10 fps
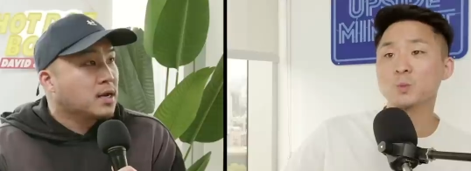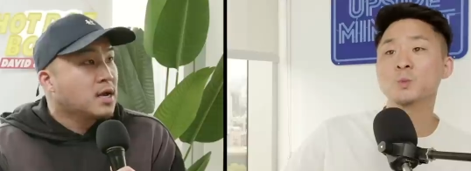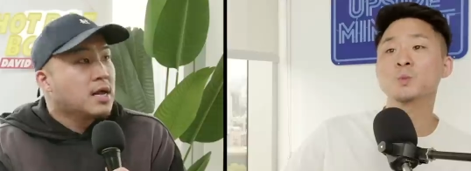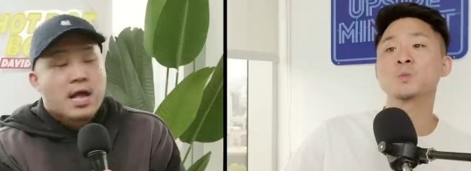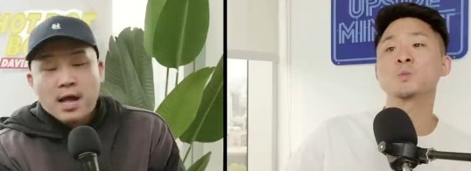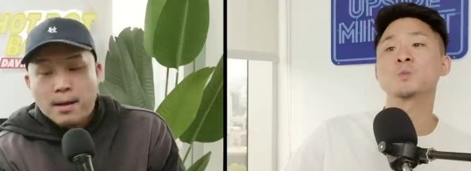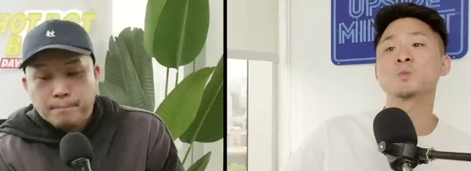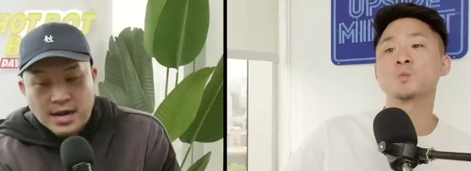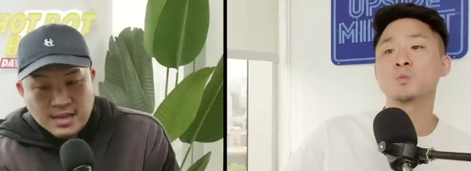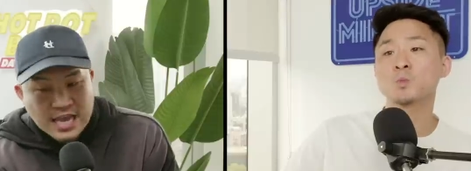Speaker 1: Mm. But
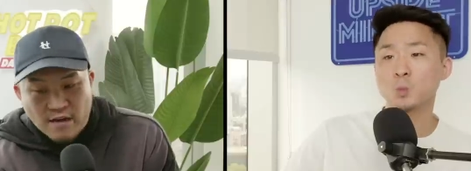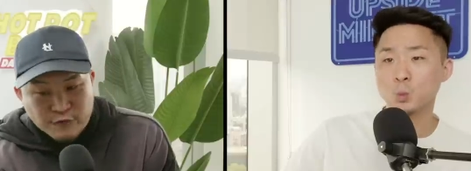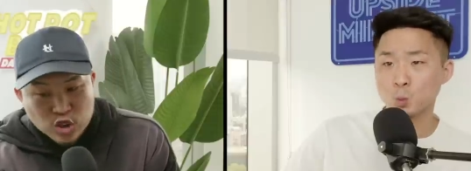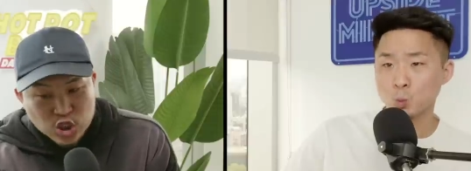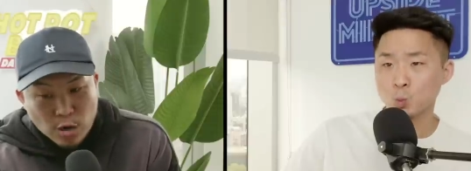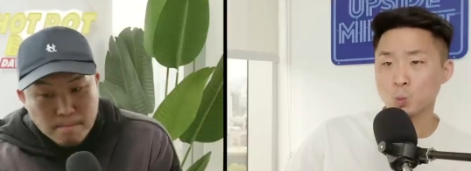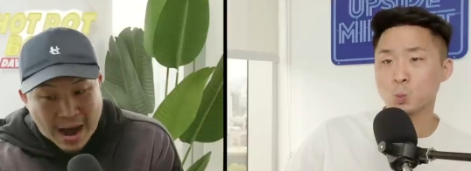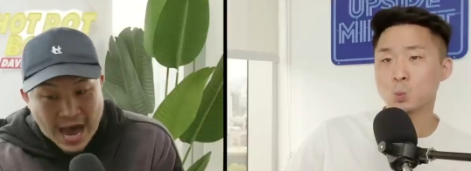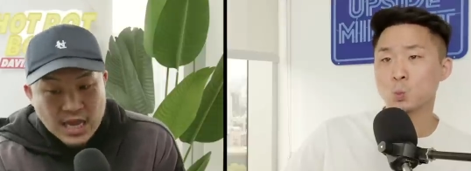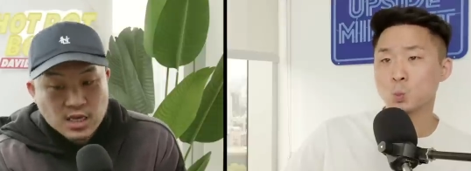yeah, for sure,
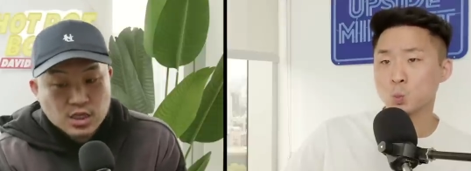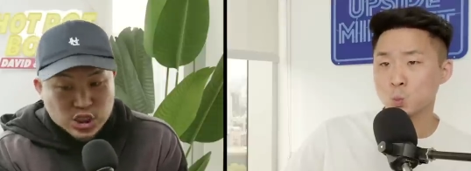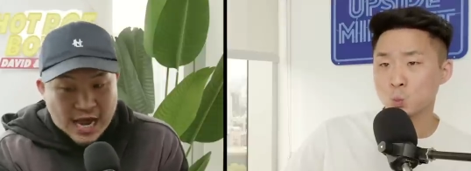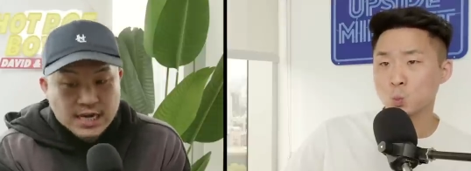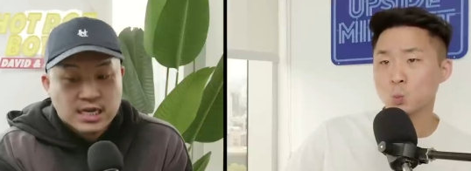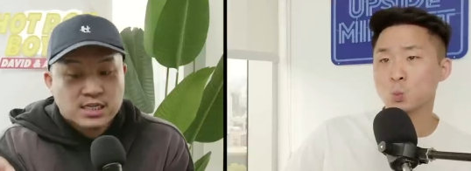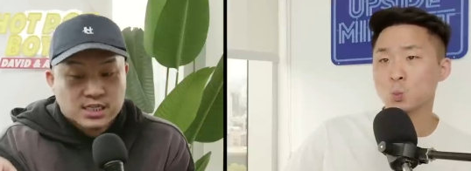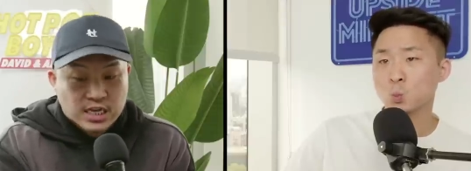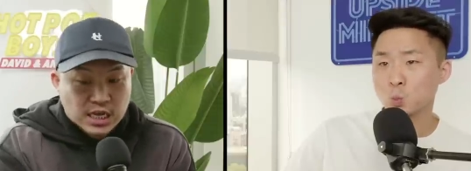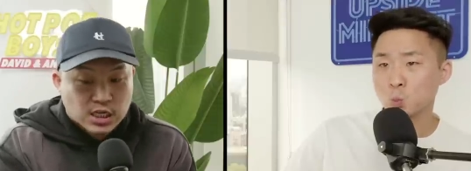Mayan, Chinese,
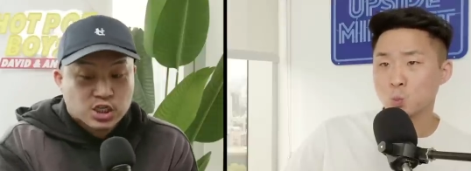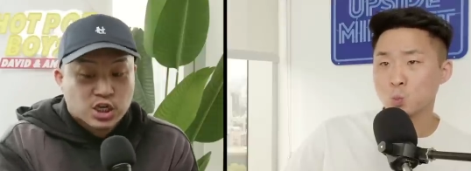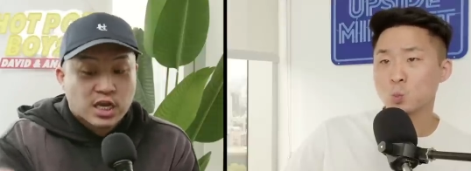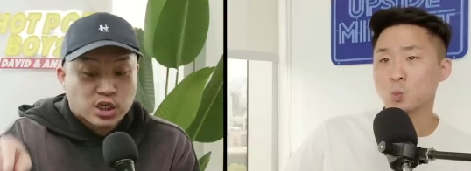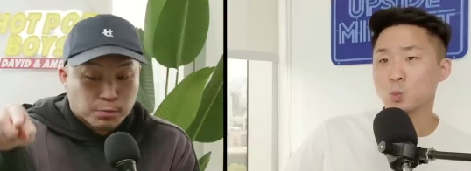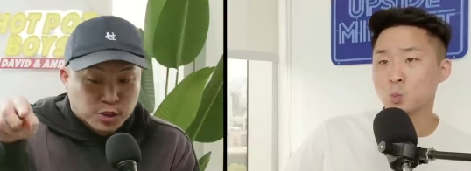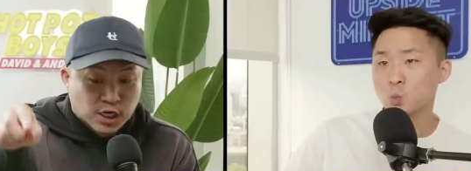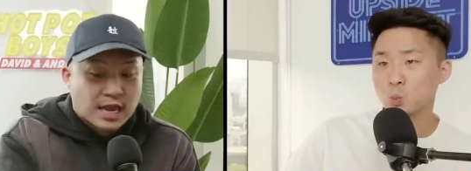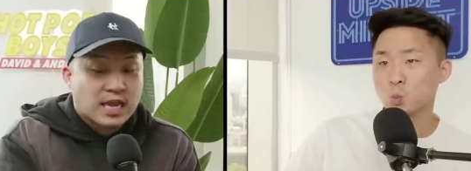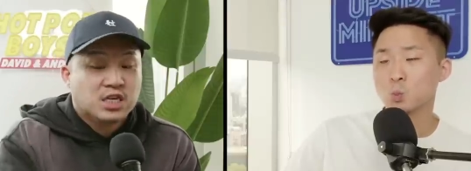e Egyptian,
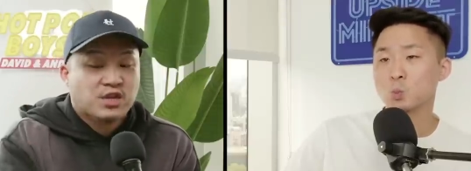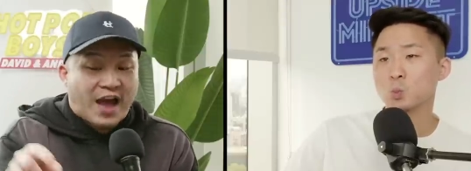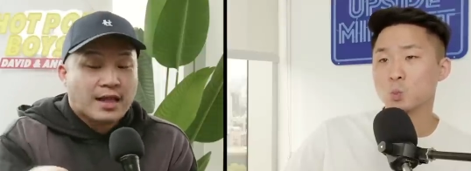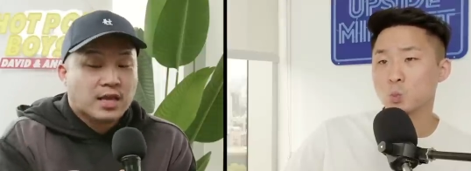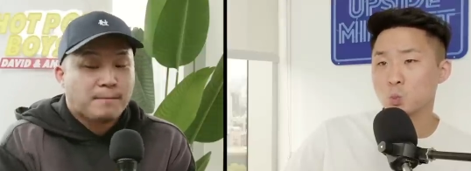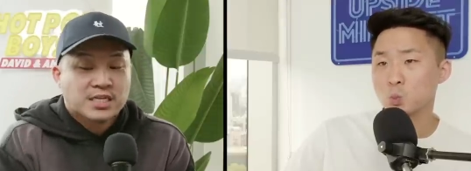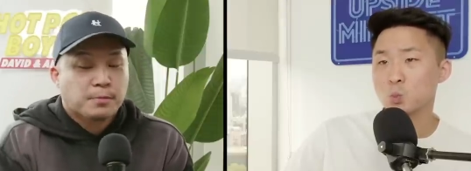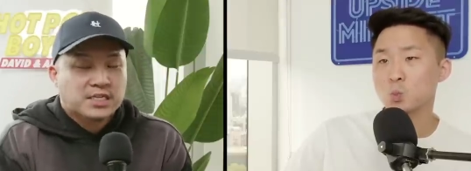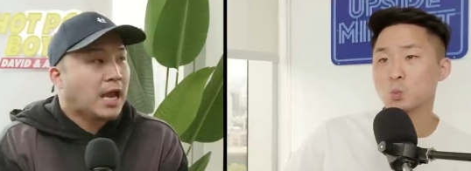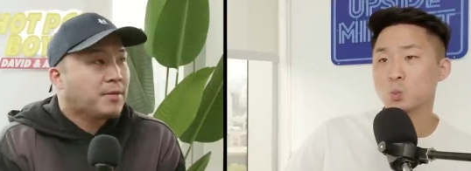Indus Valley, and
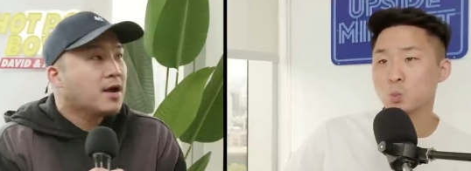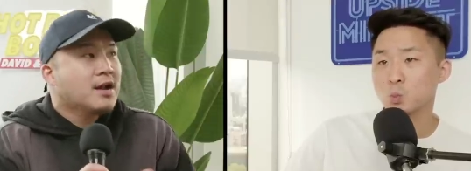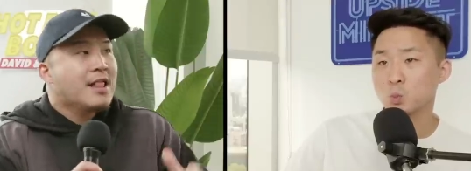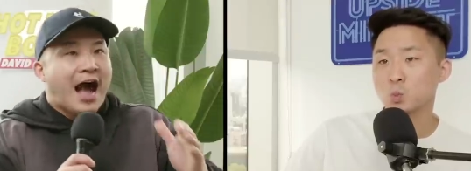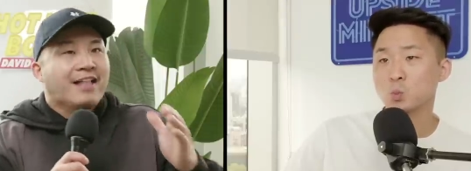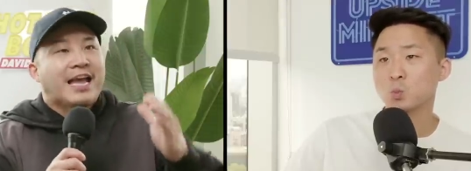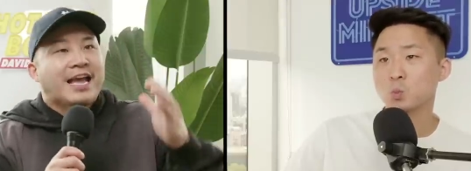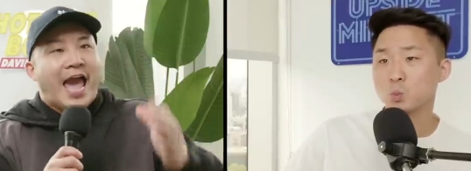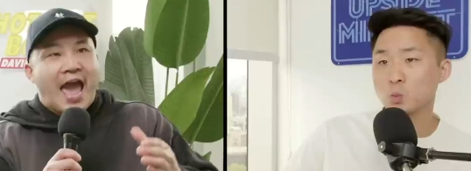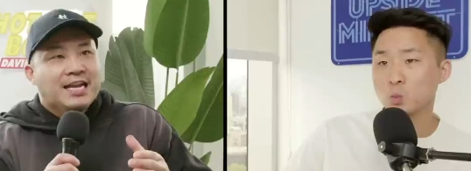Mesopotamia. I think
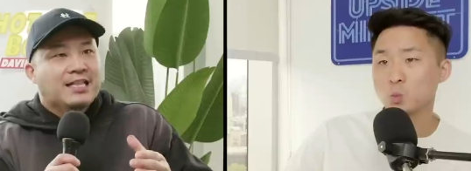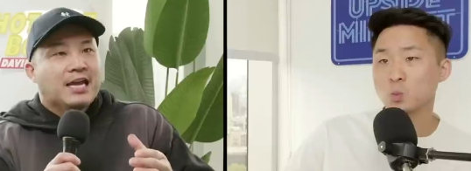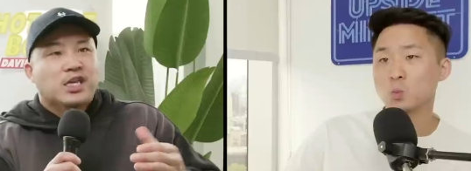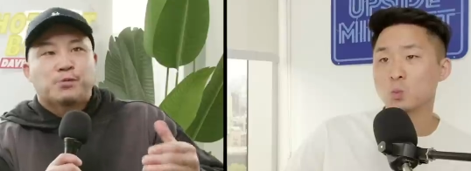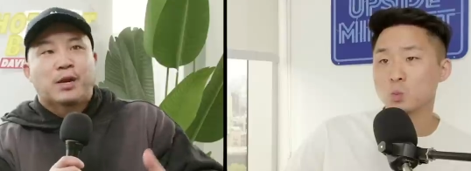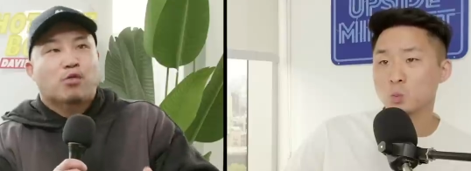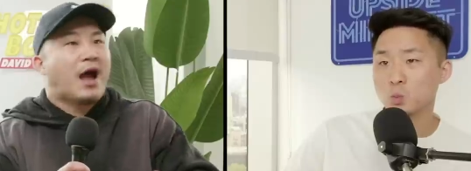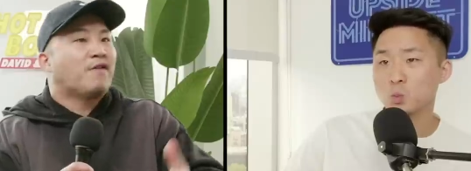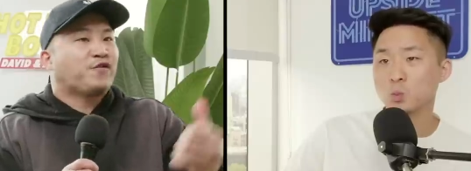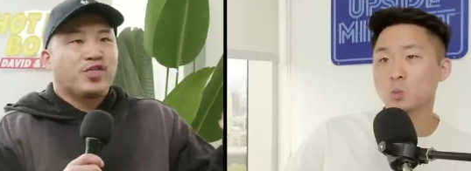anything that's been around
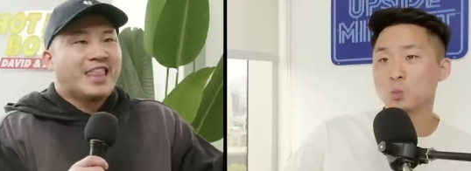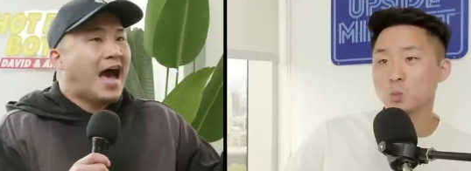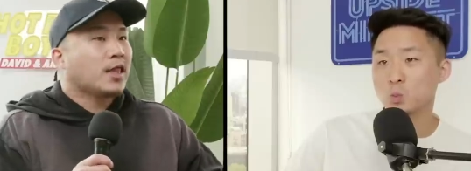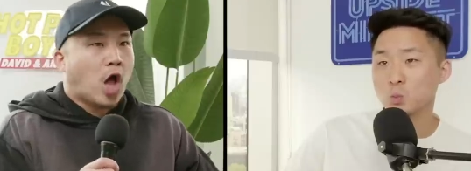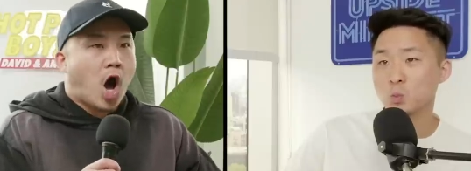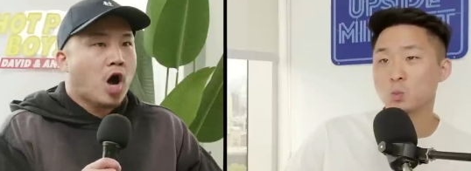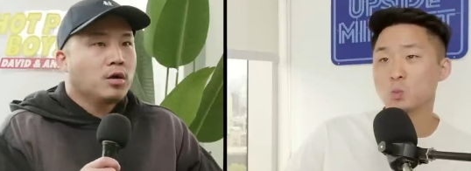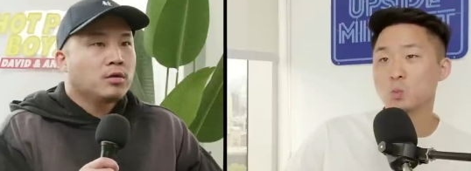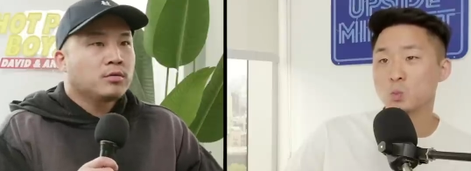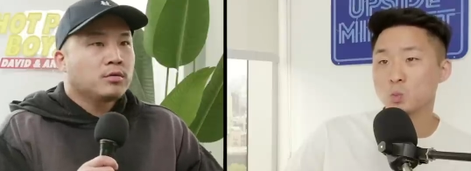for that long
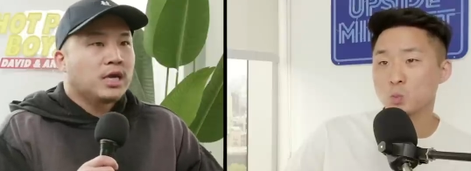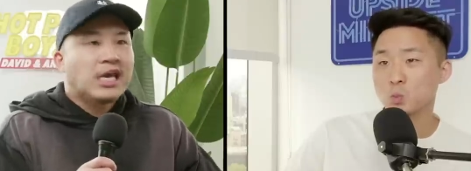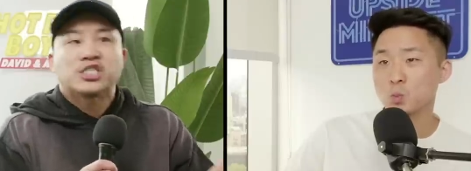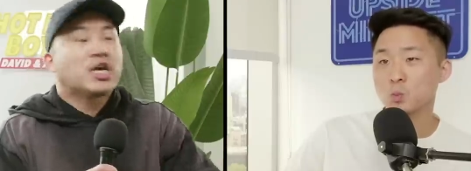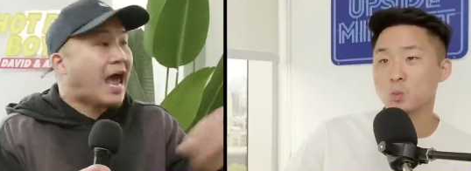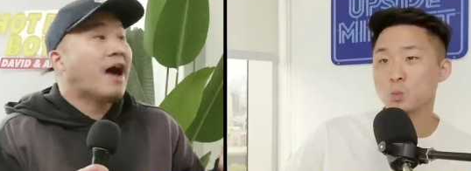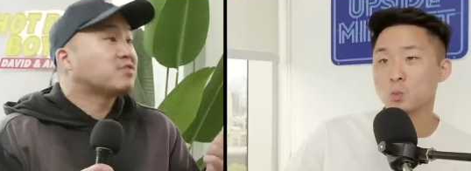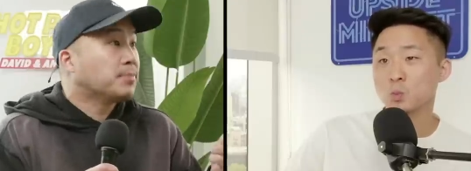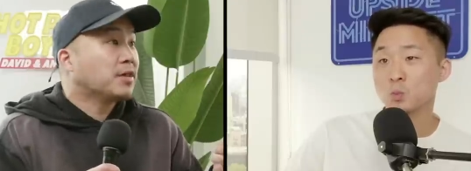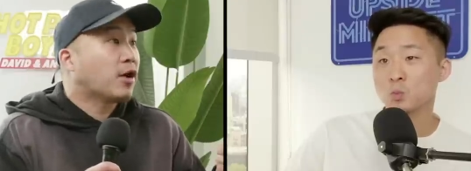is going to have
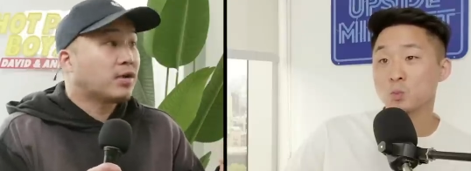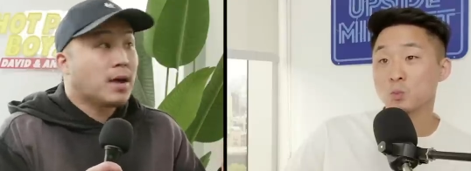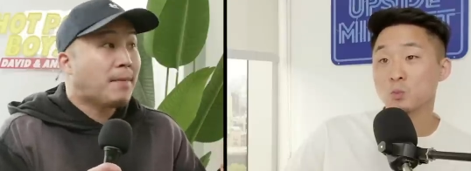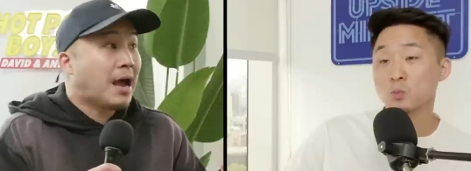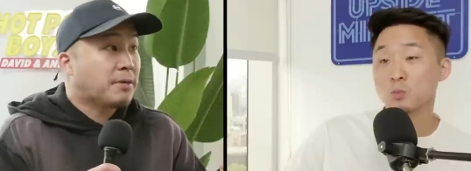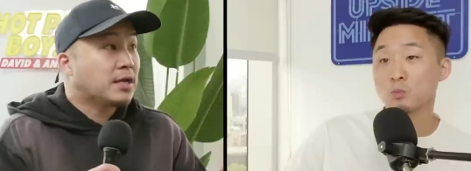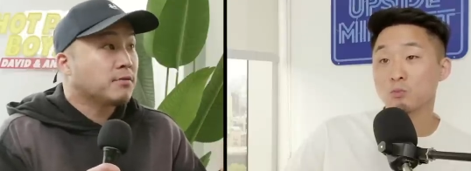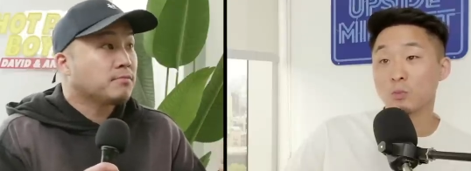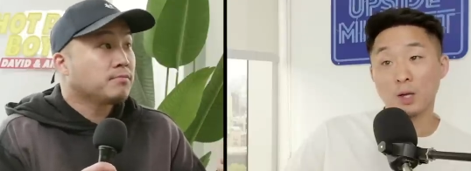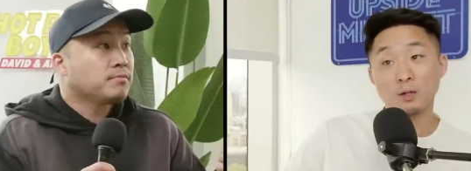similarity, in my opinion.
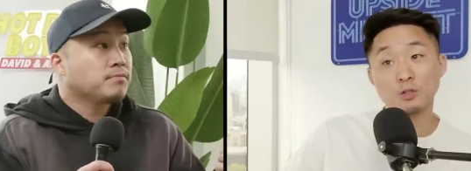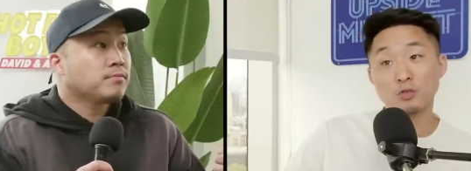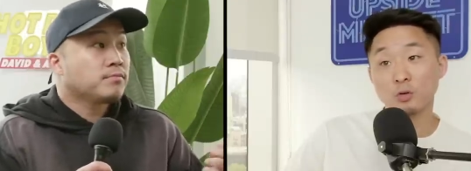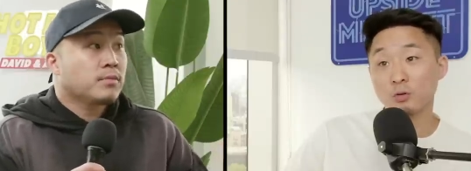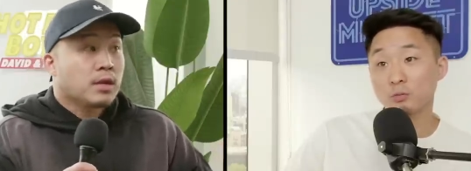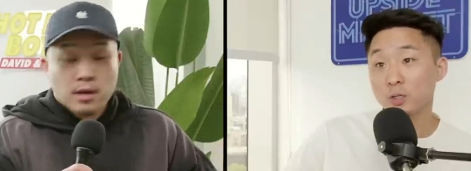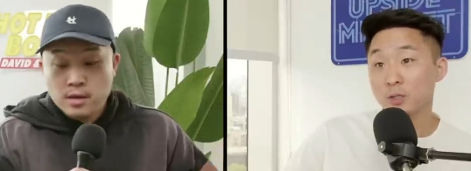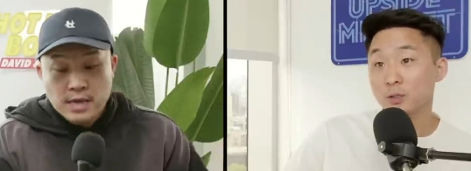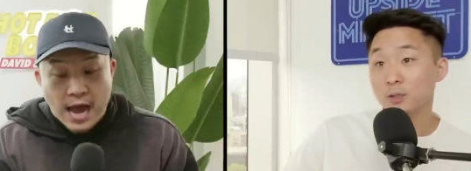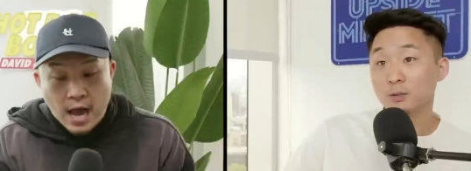Yeah, that's true.
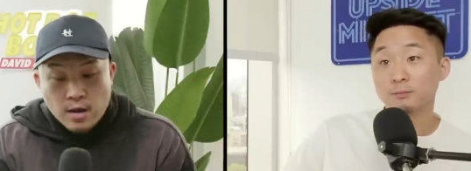Yeah,